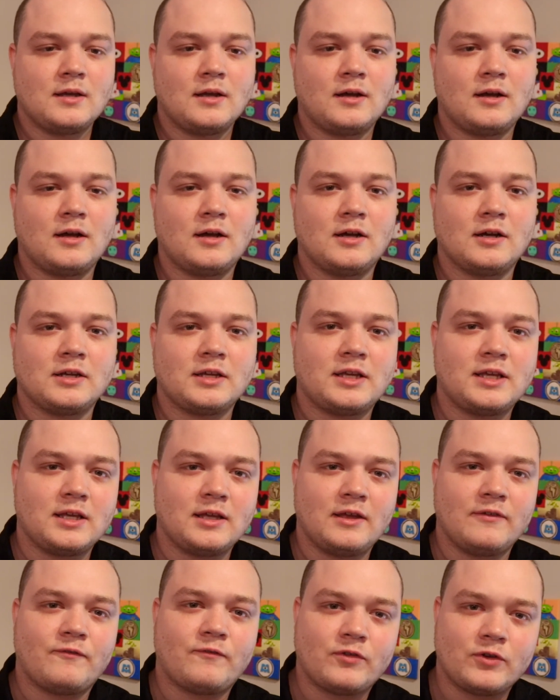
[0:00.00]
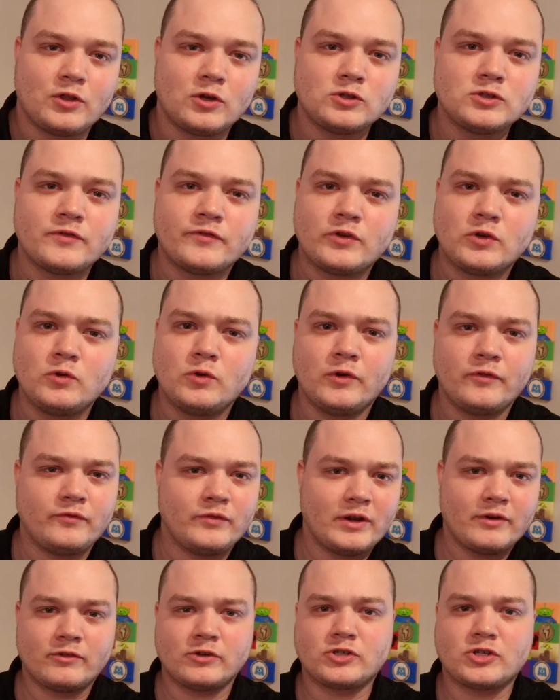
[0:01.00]
For those of you who have
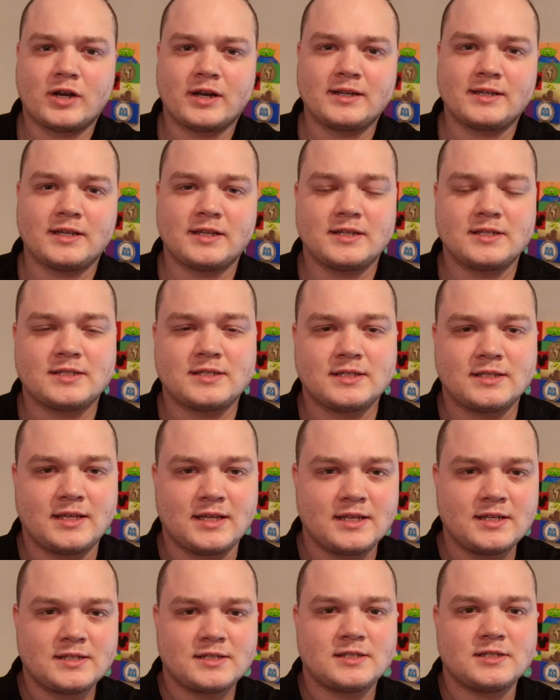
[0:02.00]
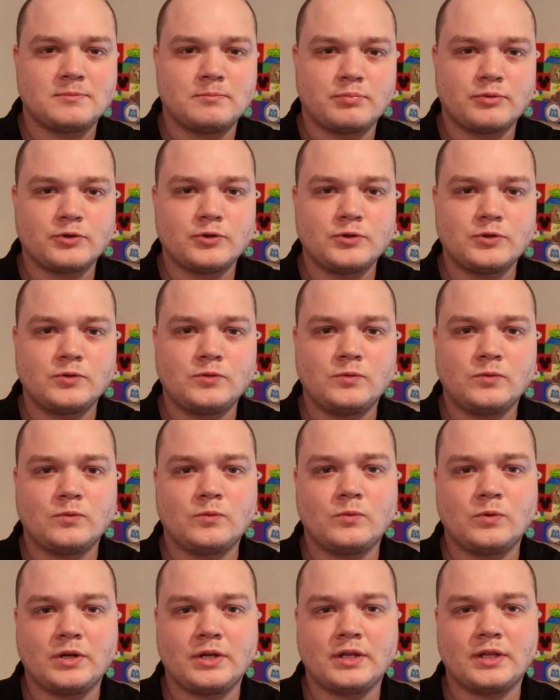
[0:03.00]
never tried Guinness, Guinness is
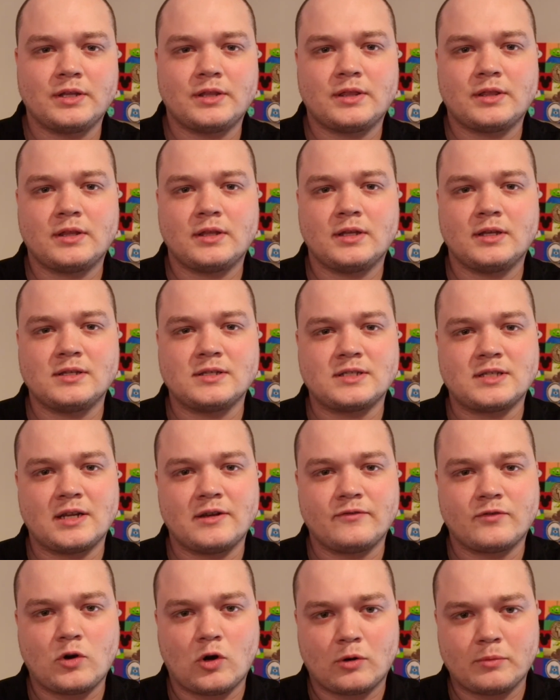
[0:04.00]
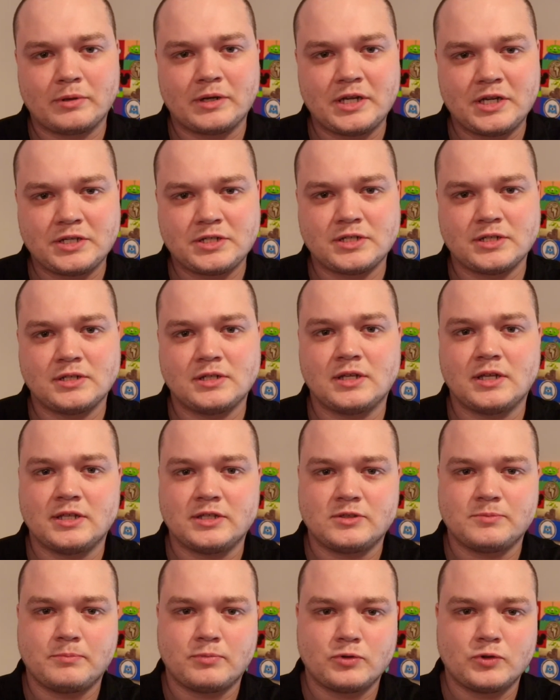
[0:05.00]
brewed with, instead of carbonation,
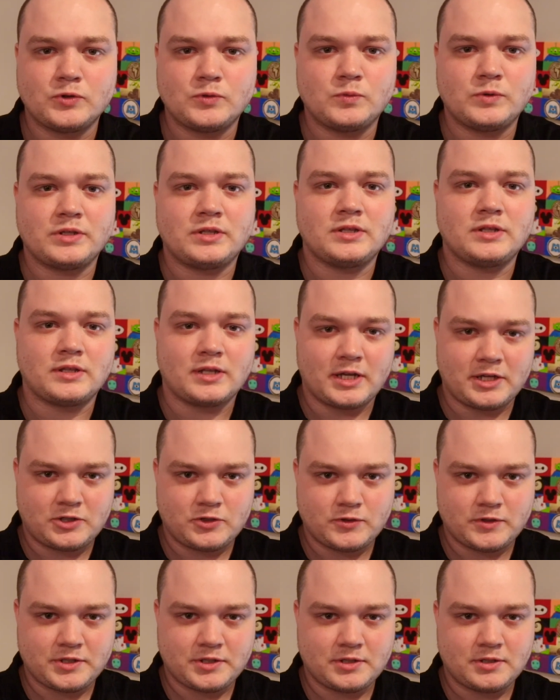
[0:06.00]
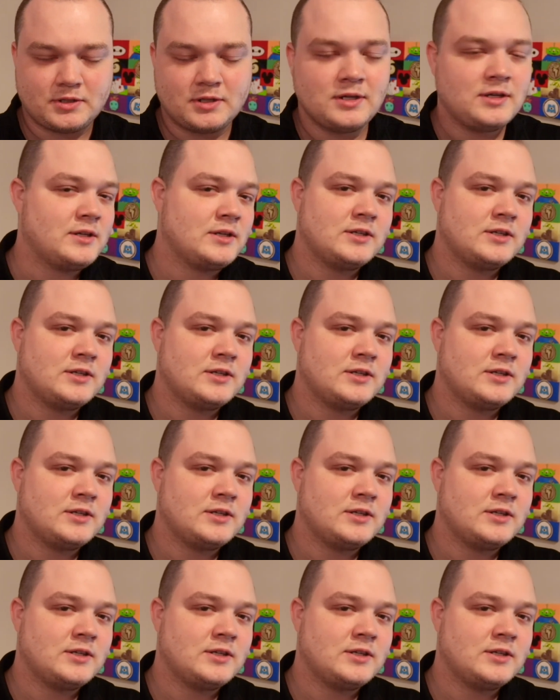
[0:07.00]
it's brewed with nitrogen.